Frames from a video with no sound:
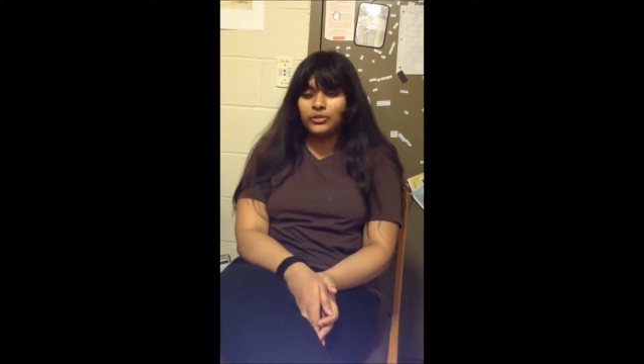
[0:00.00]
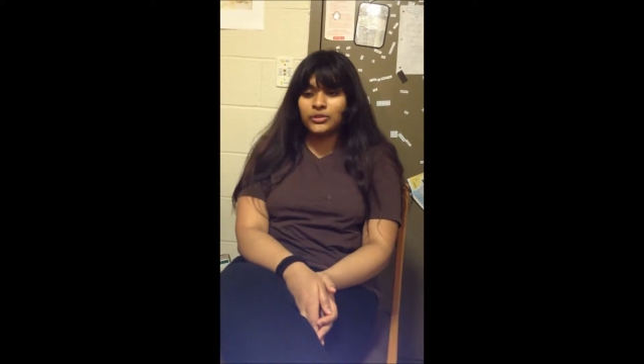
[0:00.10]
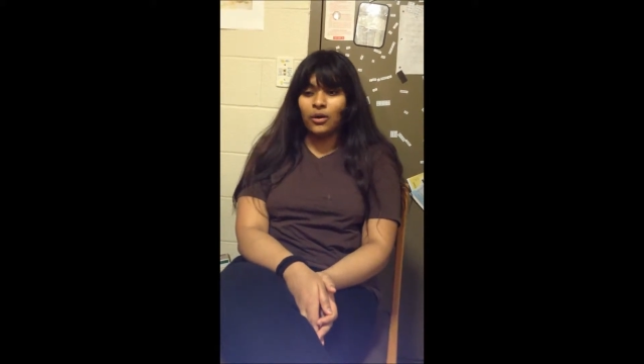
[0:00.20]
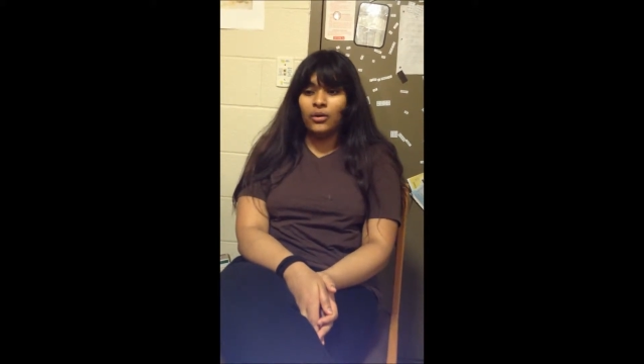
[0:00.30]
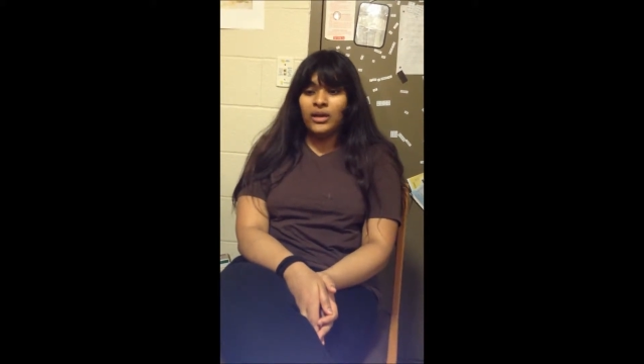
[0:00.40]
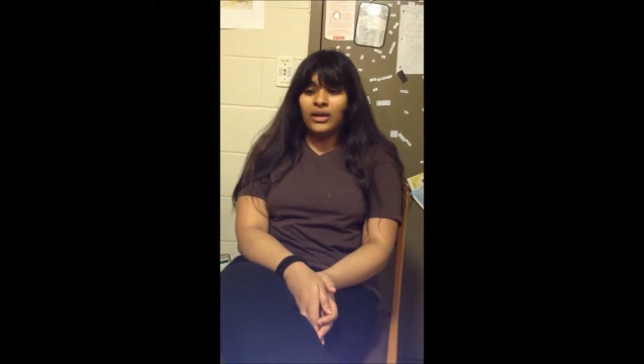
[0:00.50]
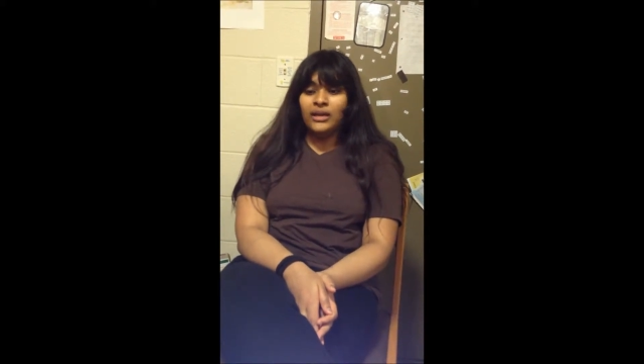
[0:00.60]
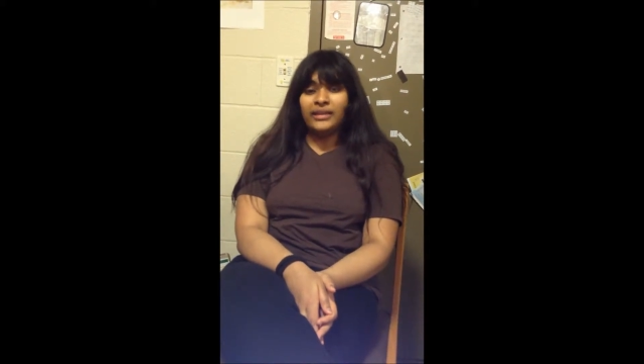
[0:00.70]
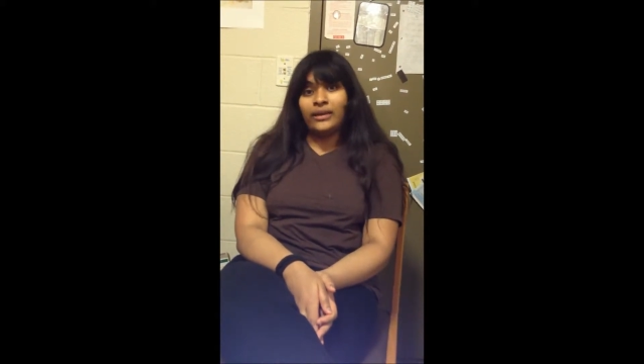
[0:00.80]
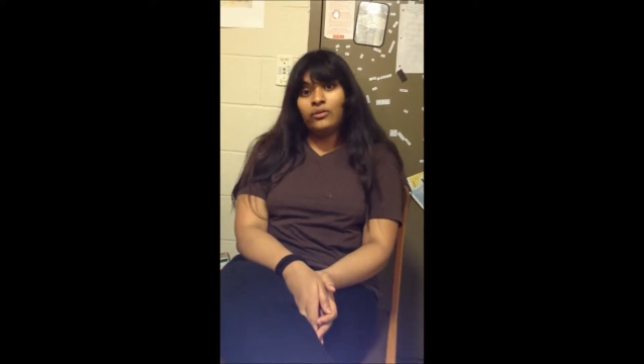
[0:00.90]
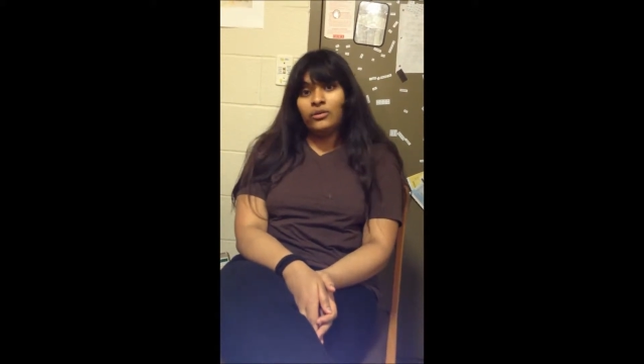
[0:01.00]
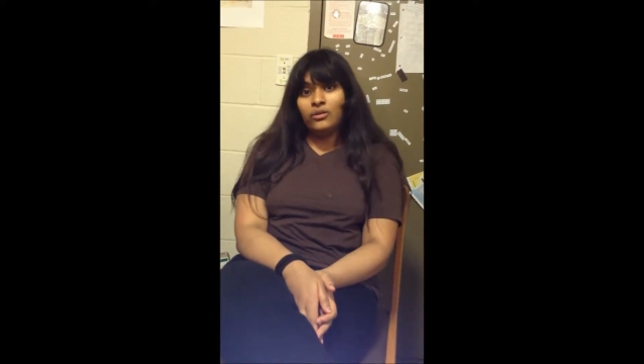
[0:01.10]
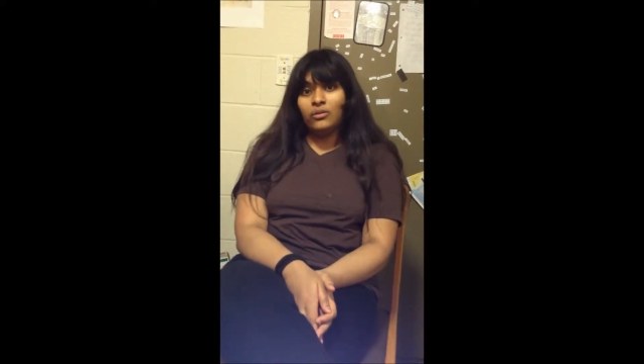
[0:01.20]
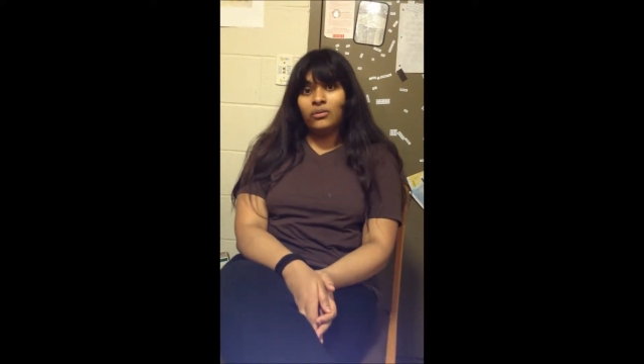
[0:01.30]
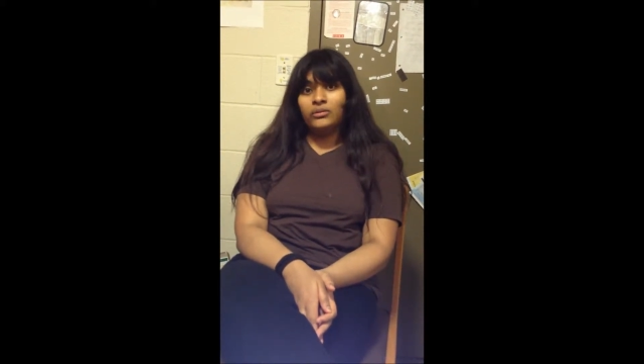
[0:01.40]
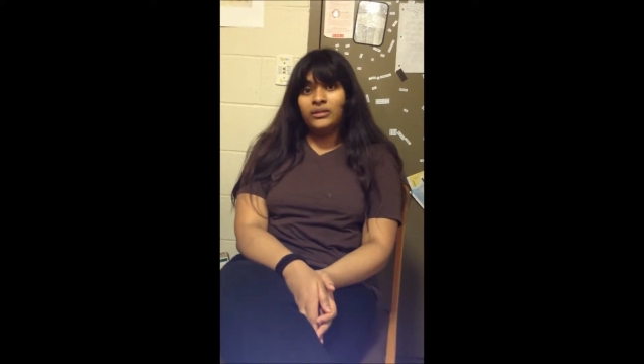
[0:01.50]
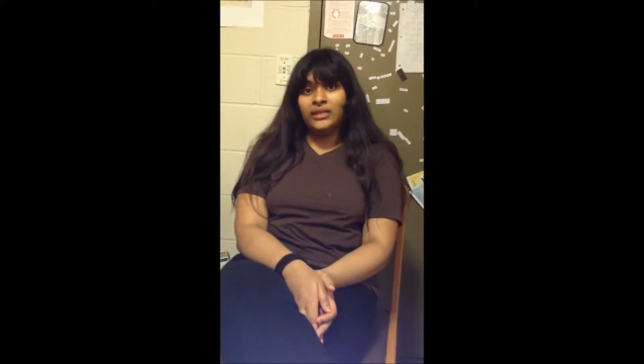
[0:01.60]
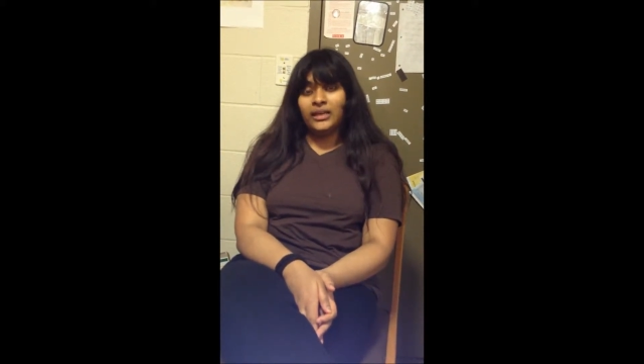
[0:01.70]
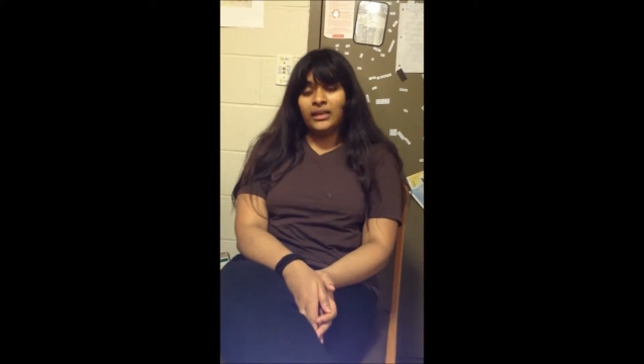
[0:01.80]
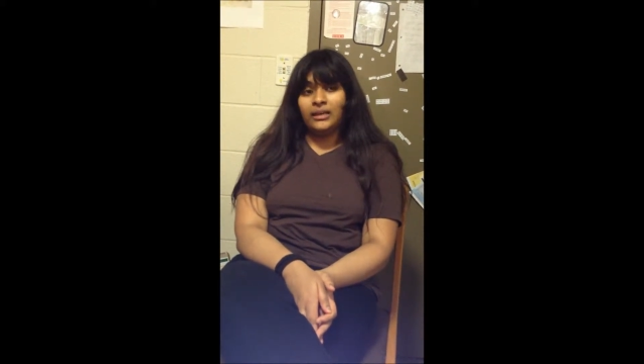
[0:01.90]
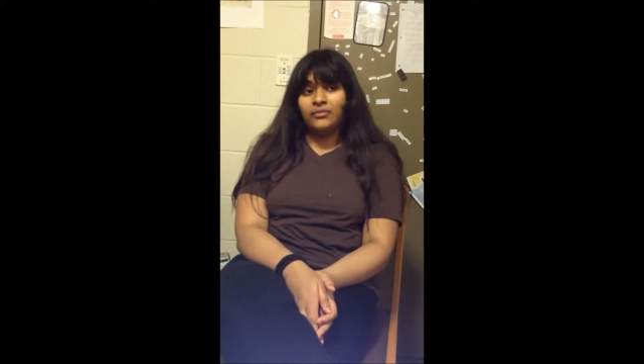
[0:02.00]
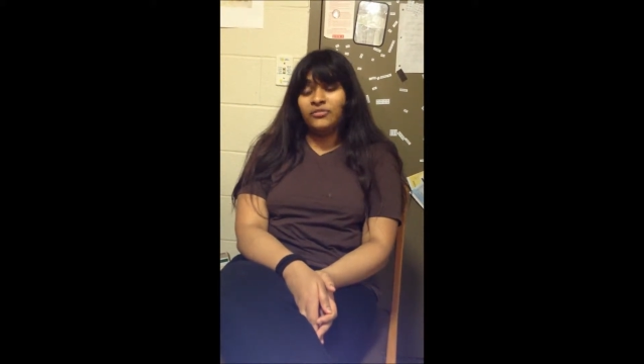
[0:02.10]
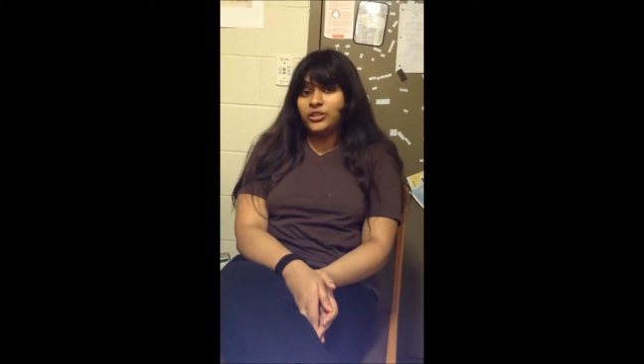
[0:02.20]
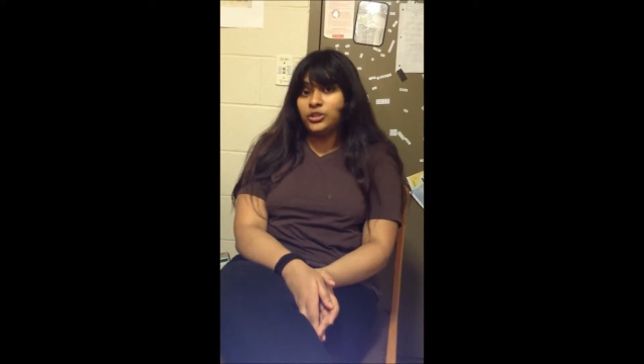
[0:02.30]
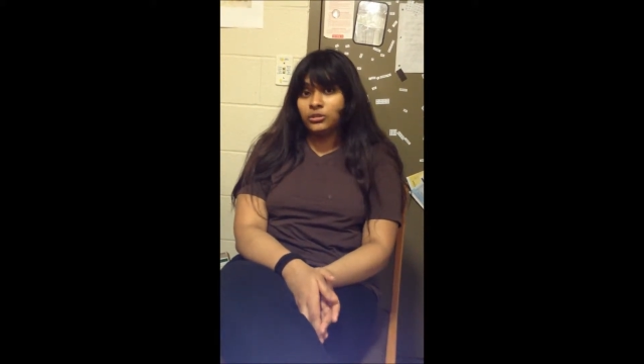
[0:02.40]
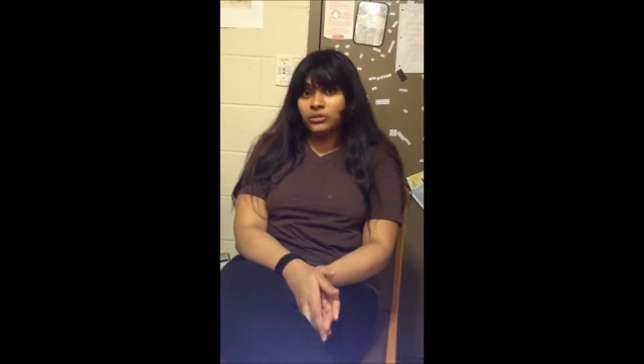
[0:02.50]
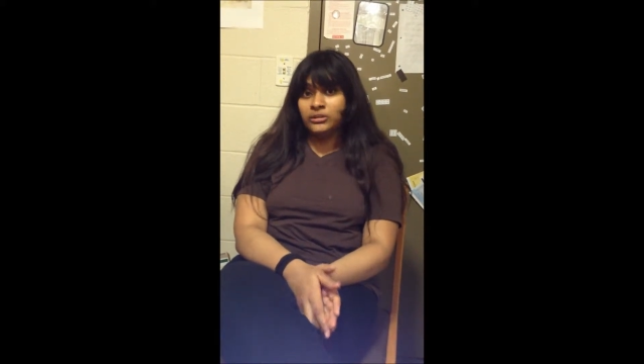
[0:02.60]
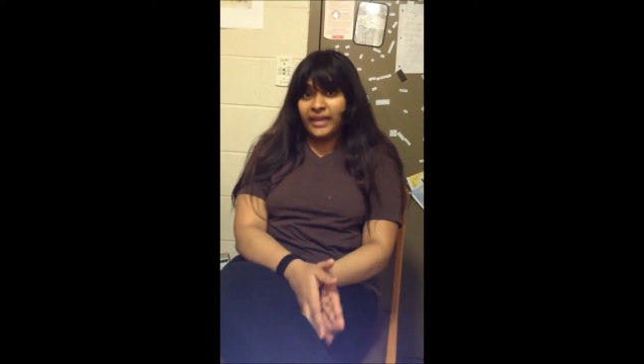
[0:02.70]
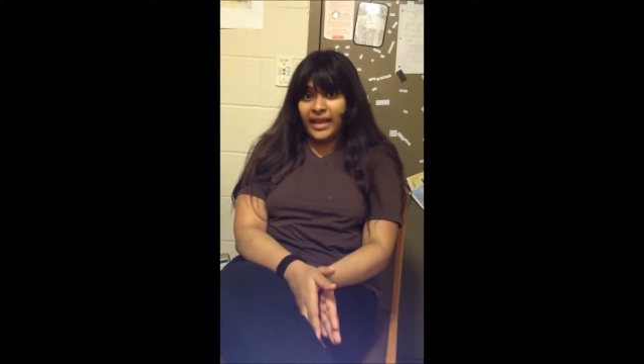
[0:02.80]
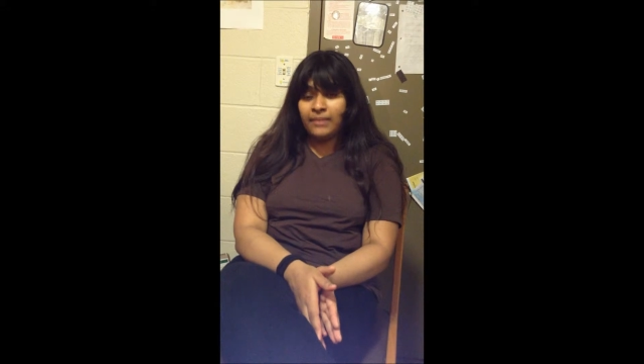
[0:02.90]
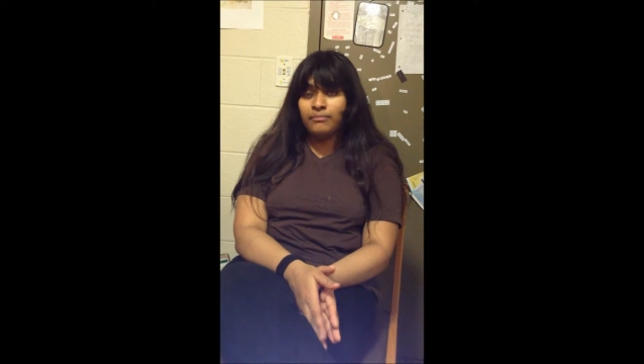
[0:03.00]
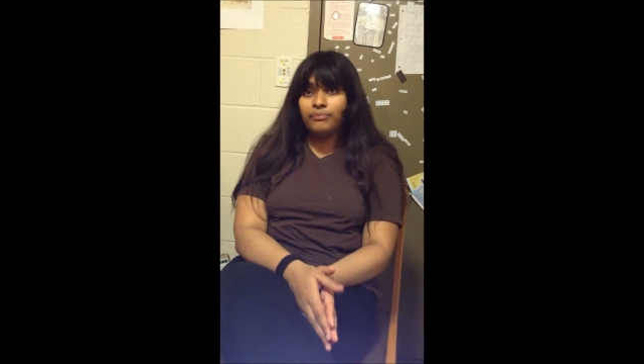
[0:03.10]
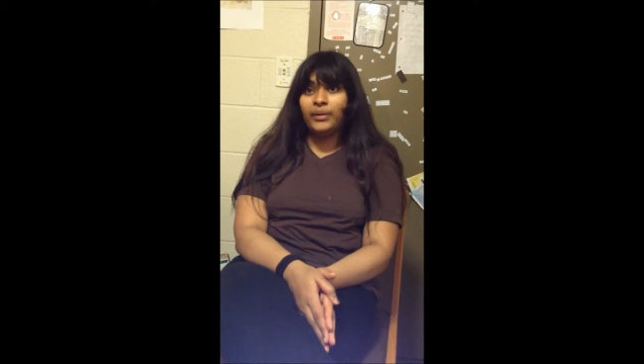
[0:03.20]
So they don't know the official name,